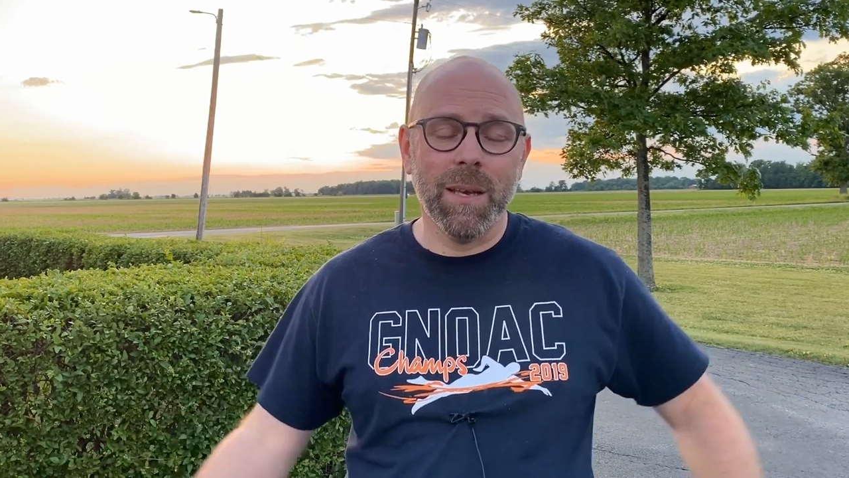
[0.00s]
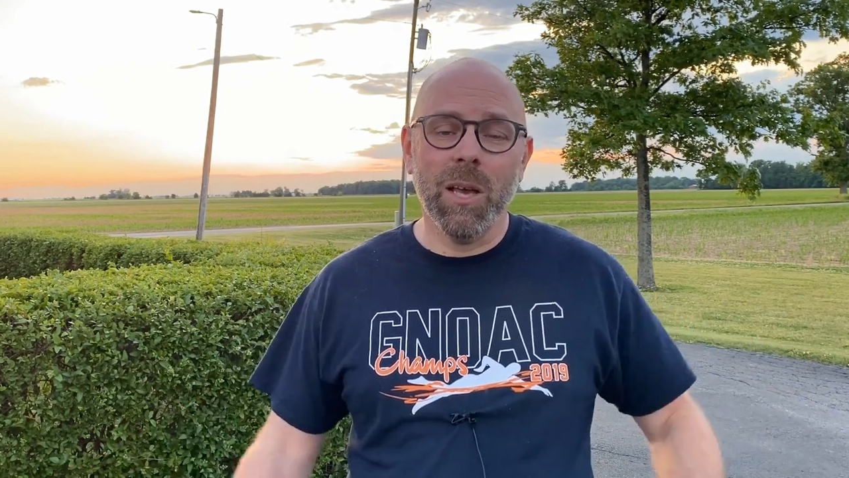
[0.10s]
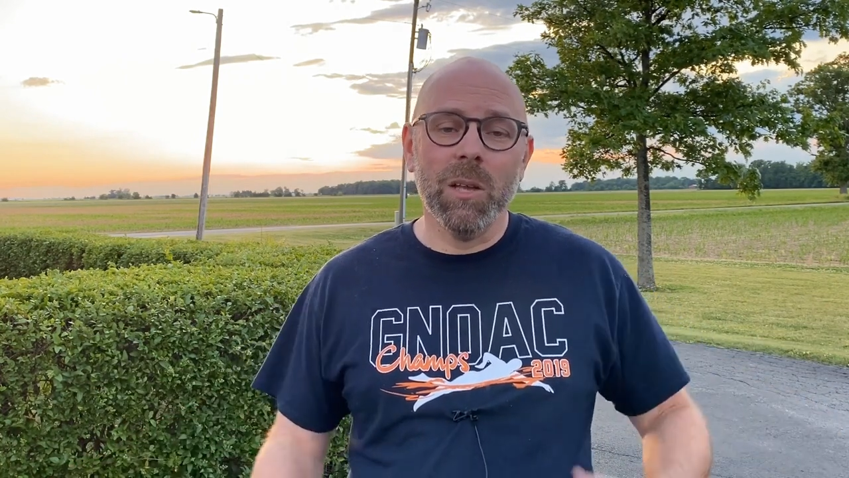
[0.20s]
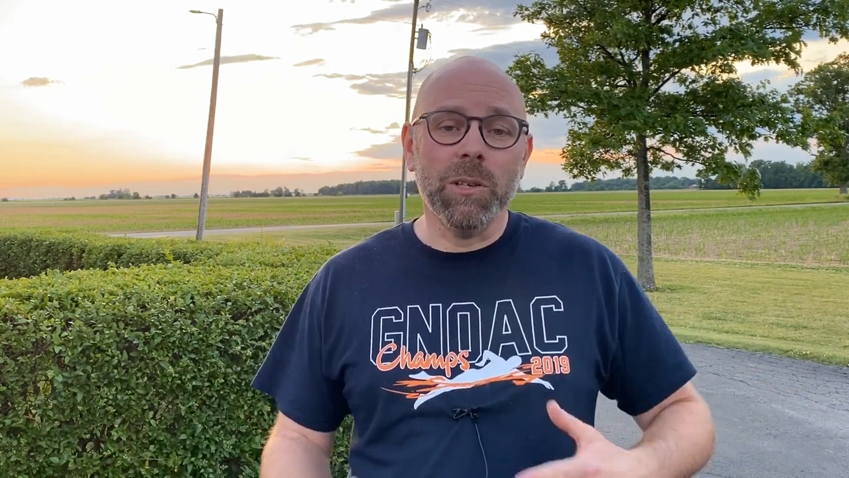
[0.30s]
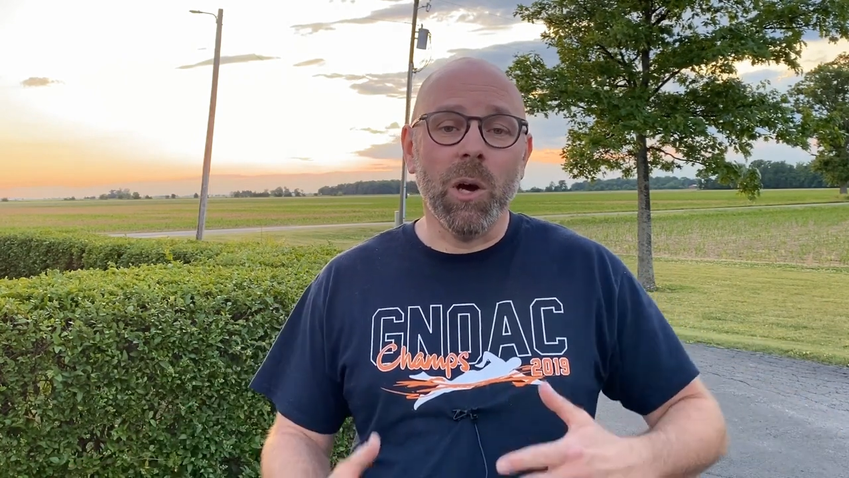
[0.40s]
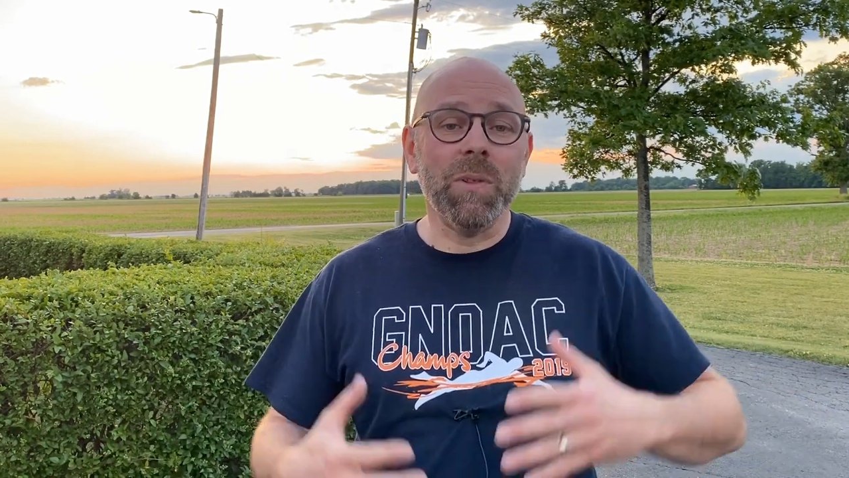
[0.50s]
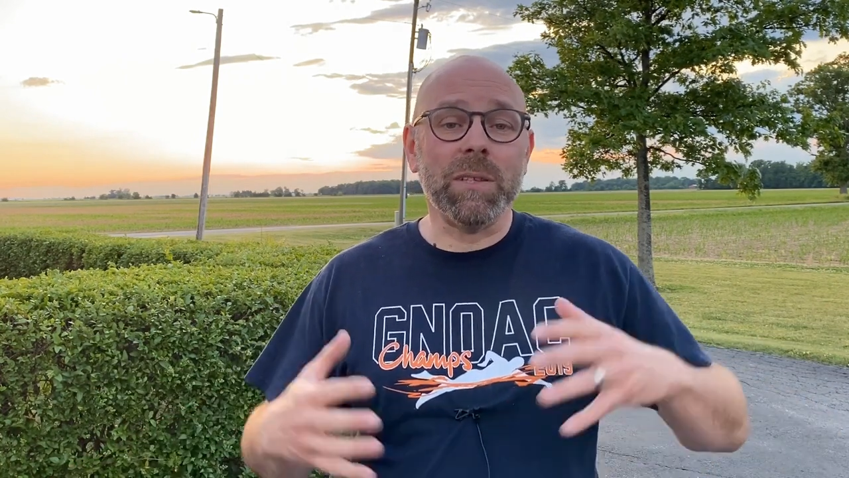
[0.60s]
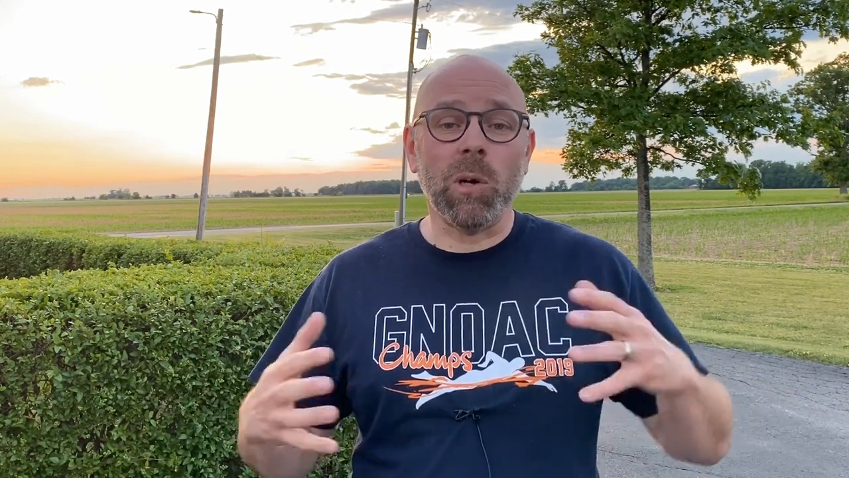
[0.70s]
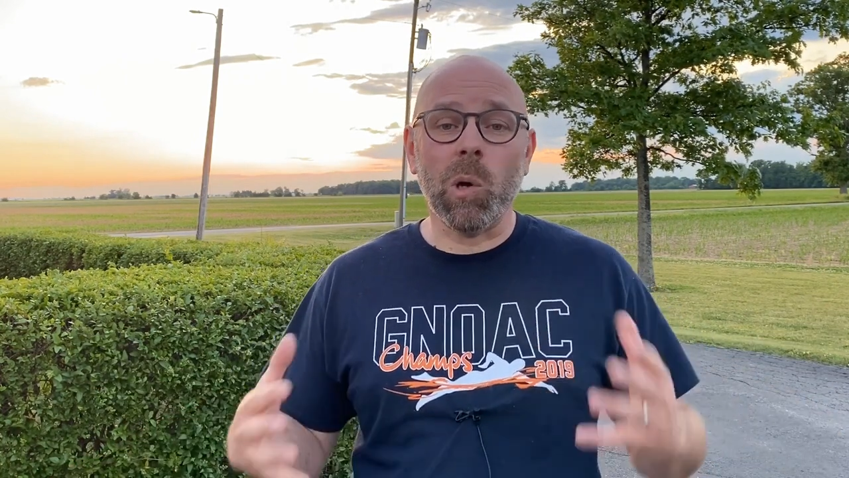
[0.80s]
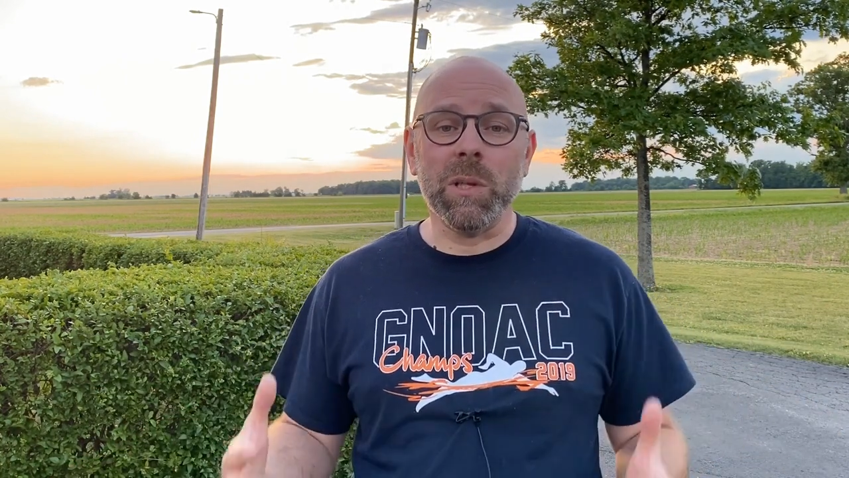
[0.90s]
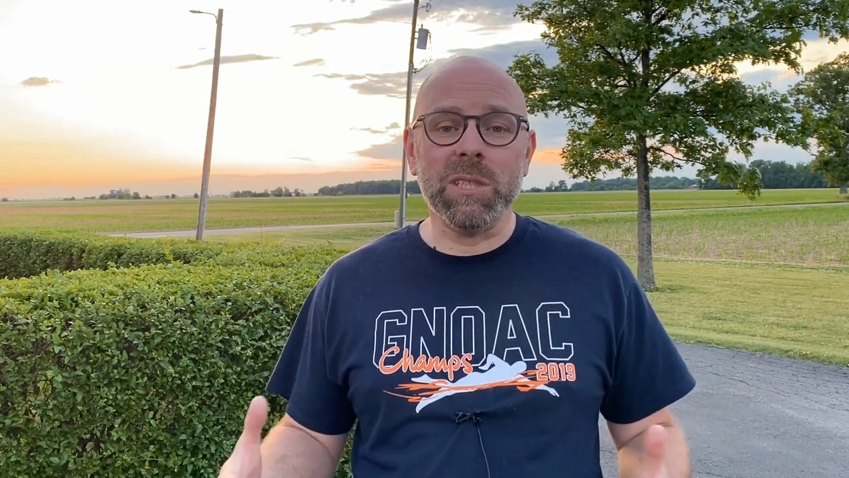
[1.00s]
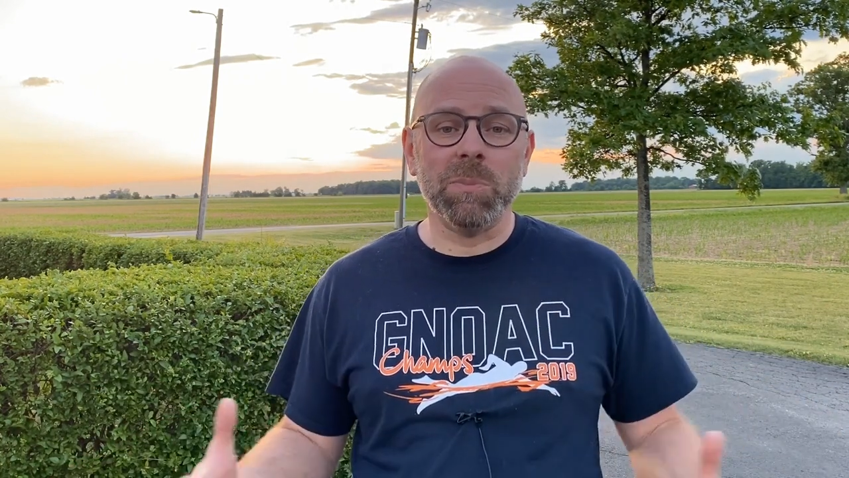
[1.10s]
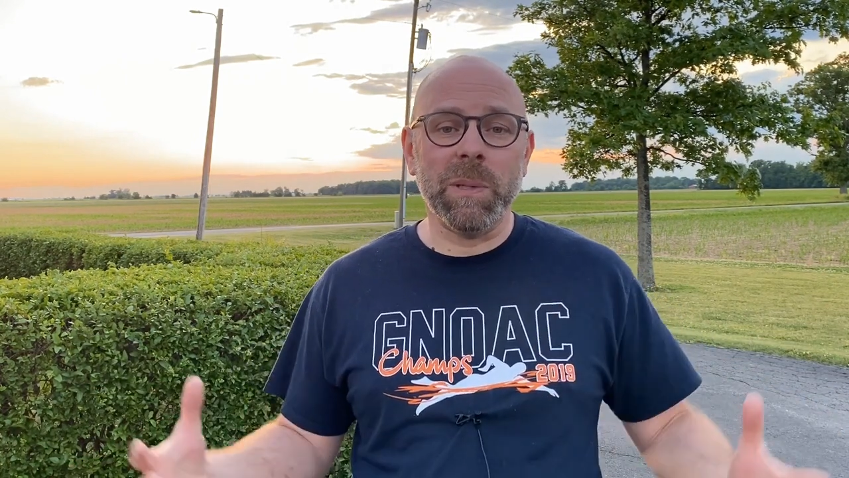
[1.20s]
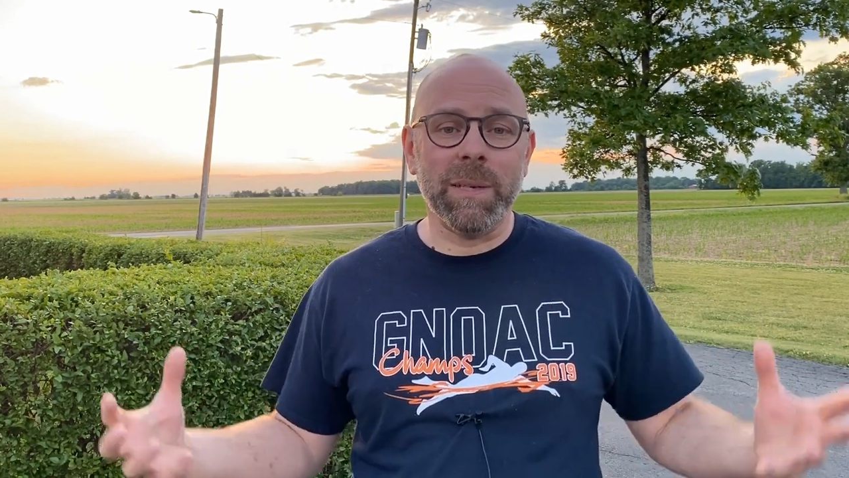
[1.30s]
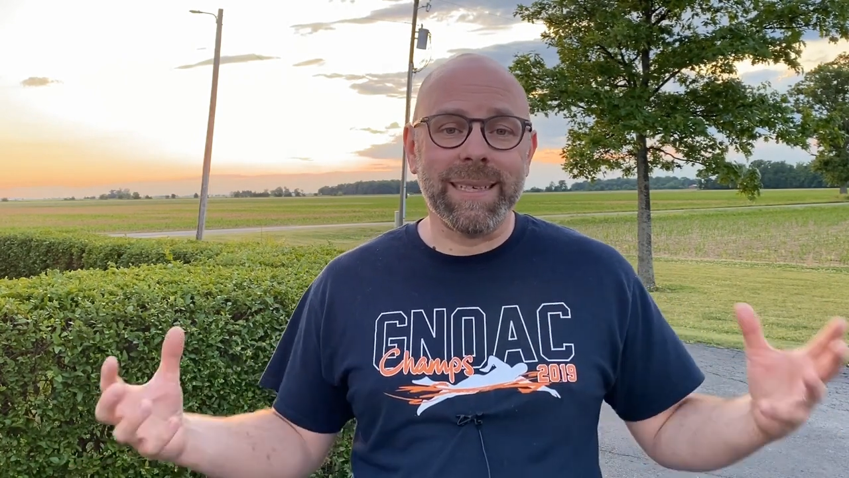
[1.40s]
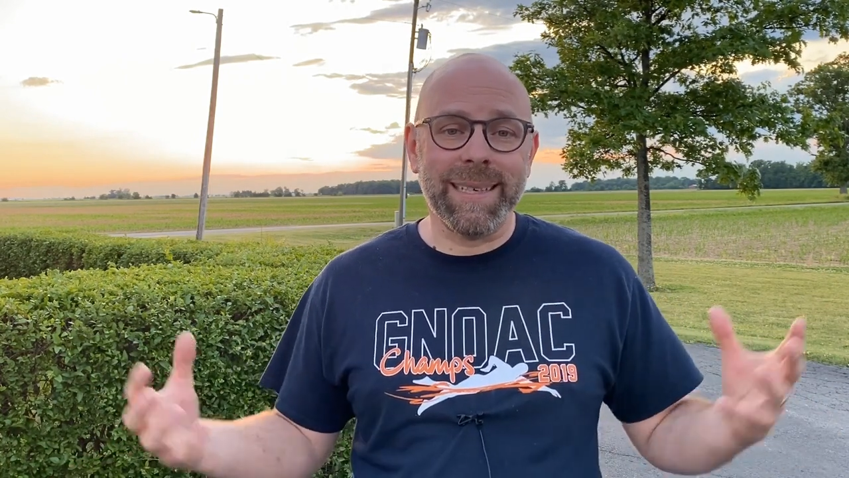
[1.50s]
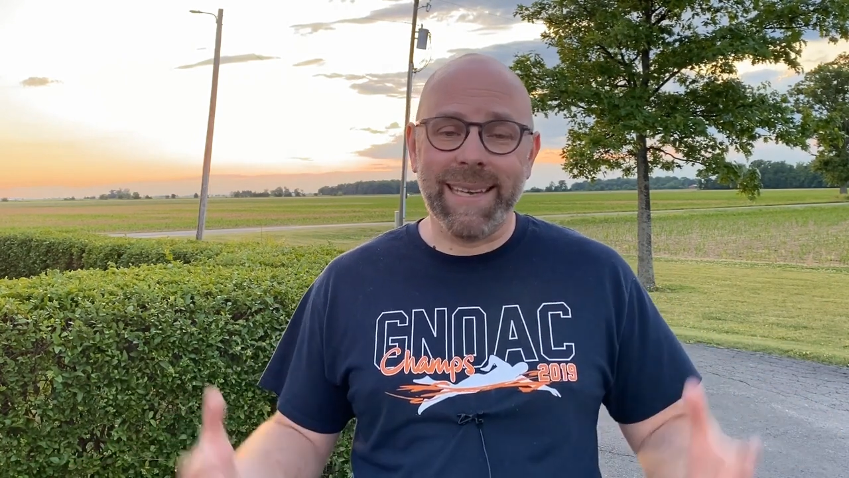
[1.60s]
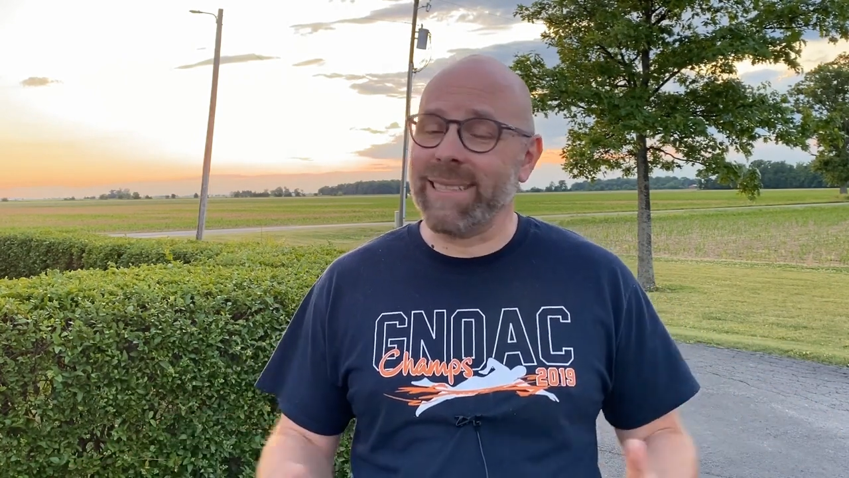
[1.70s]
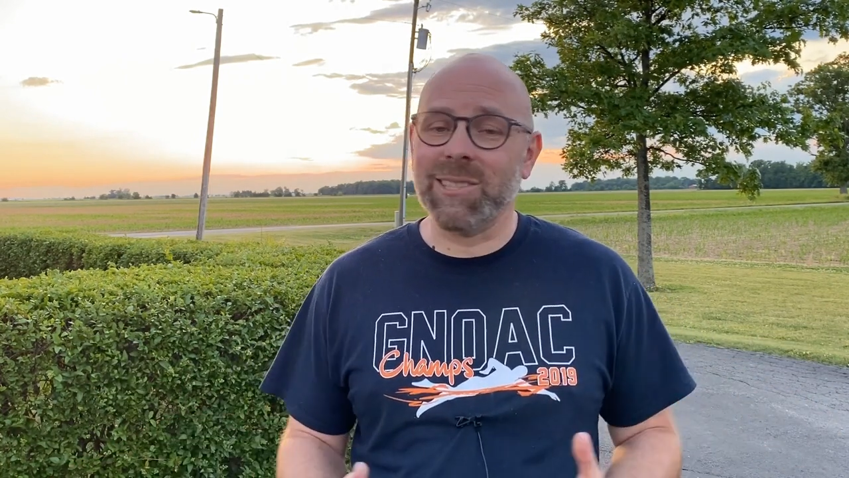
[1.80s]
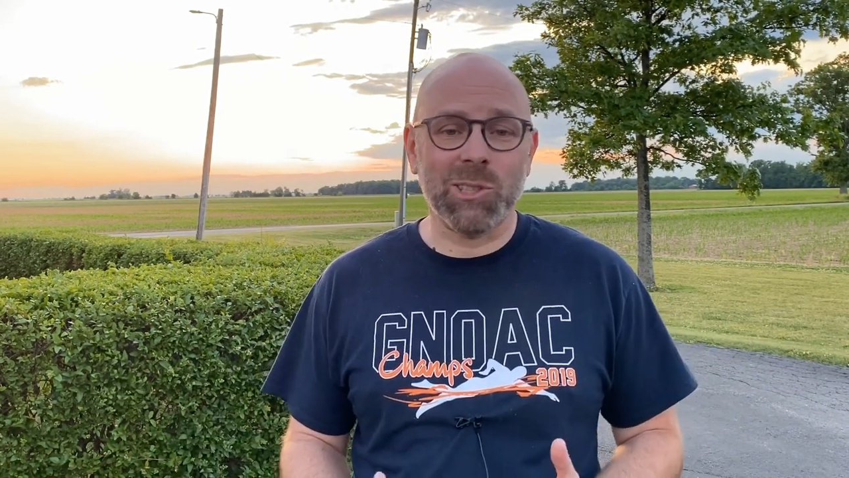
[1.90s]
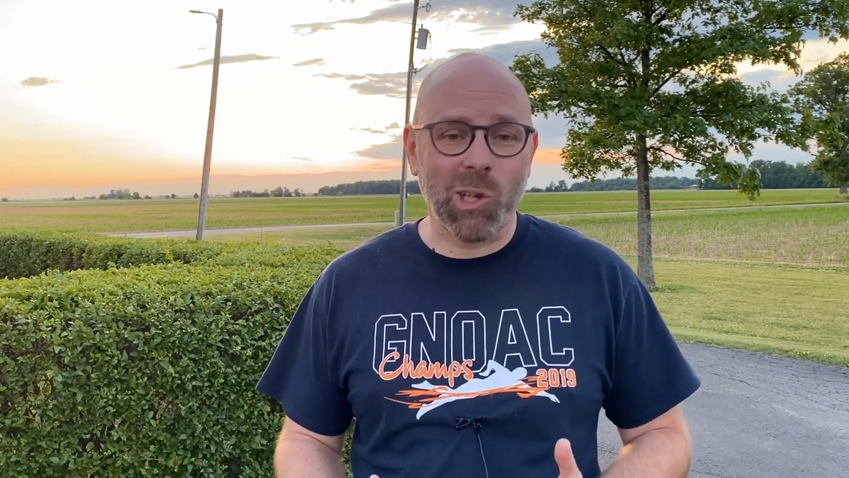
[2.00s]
know that the Holy Spirit connects us